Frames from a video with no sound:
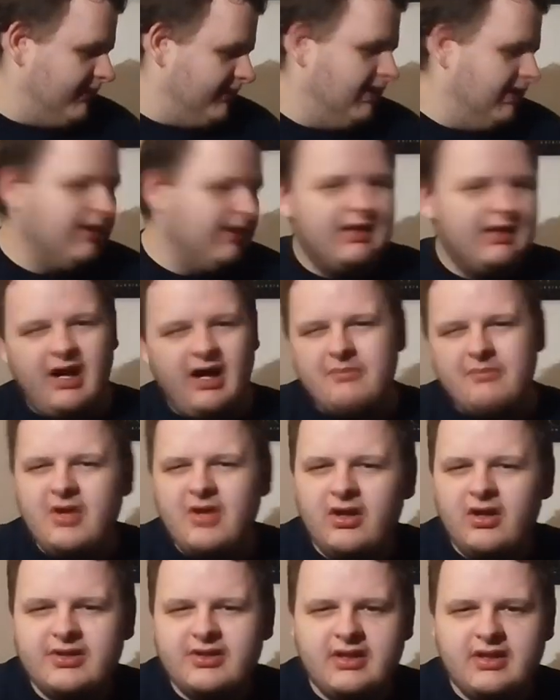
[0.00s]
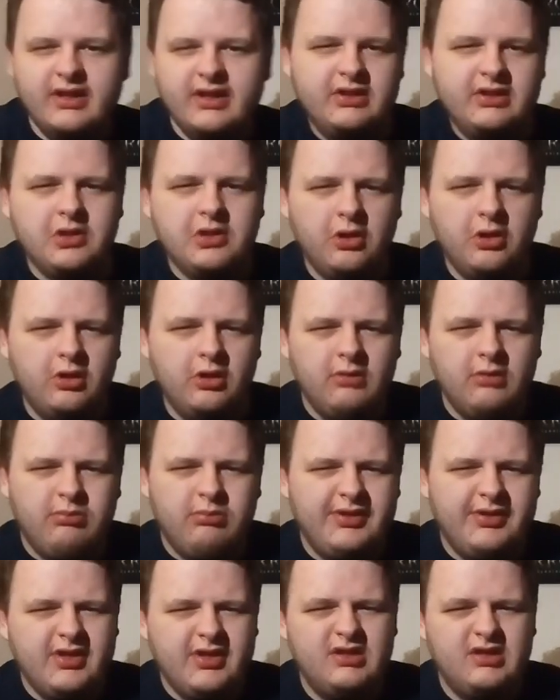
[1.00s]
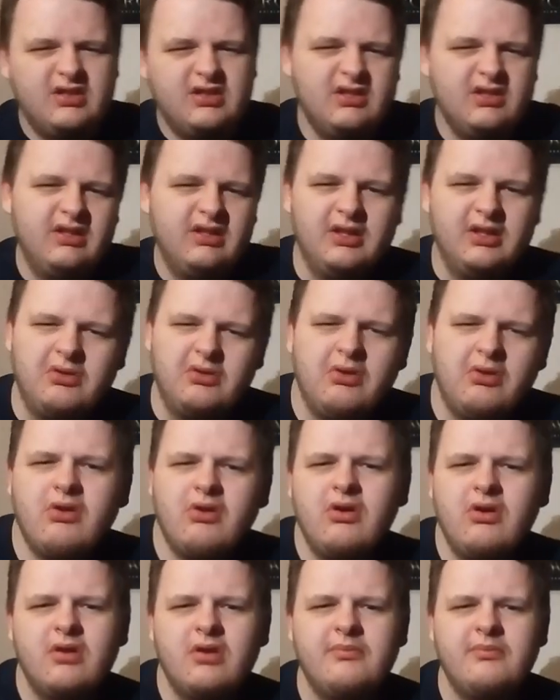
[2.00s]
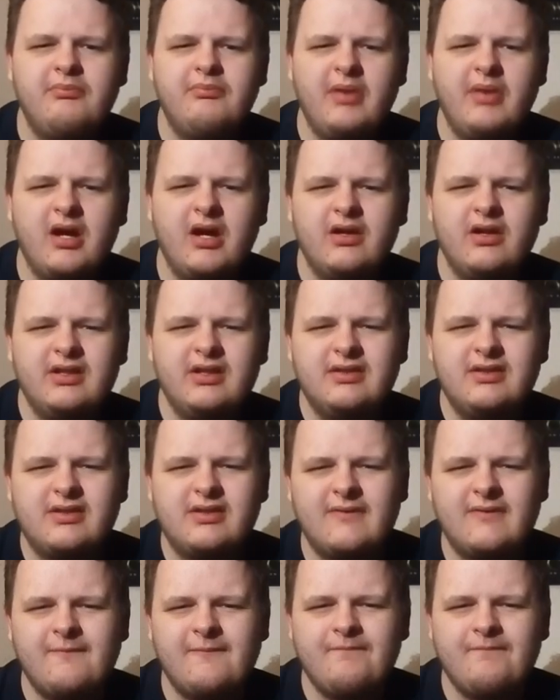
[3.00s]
I'm not as caught up with the lore behind